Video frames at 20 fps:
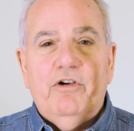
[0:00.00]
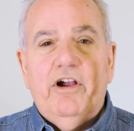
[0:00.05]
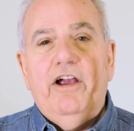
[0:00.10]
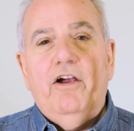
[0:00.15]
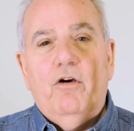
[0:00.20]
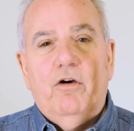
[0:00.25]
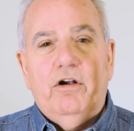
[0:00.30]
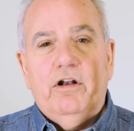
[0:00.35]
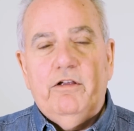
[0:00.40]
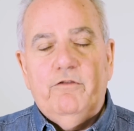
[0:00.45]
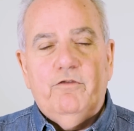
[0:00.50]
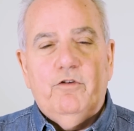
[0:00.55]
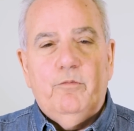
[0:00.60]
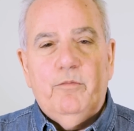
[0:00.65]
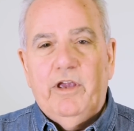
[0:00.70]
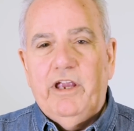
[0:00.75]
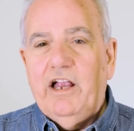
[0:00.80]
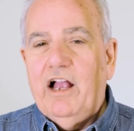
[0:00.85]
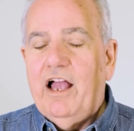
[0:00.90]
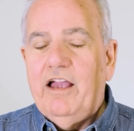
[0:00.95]
priority for
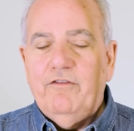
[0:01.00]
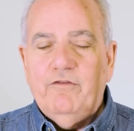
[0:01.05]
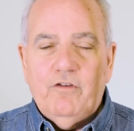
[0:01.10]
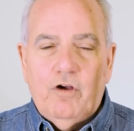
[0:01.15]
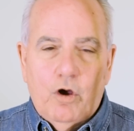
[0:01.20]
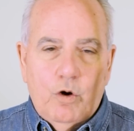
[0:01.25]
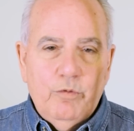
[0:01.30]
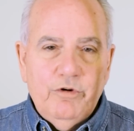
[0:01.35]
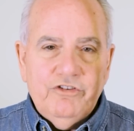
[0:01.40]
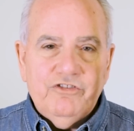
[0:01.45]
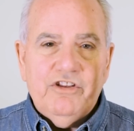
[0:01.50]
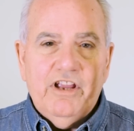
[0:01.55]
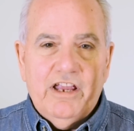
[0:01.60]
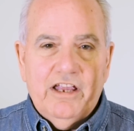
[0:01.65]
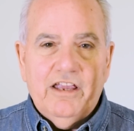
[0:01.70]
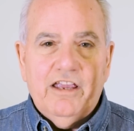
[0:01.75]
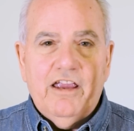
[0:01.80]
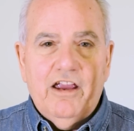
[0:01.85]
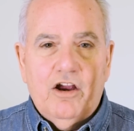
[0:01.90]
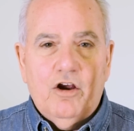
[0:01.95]
me. I've always
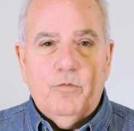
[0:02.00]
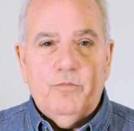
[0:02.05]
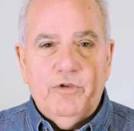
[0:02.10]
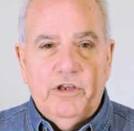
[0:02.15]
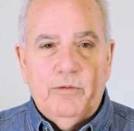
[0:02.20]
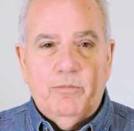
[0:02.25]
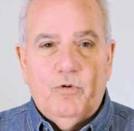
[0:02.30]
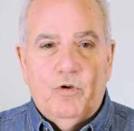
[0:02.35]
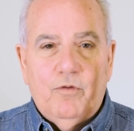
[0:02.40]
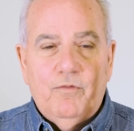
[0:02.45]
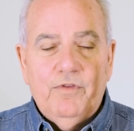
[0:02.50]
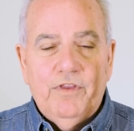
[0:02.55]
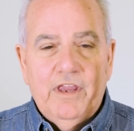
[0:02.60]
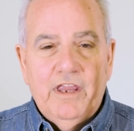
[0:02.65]
taken care of people.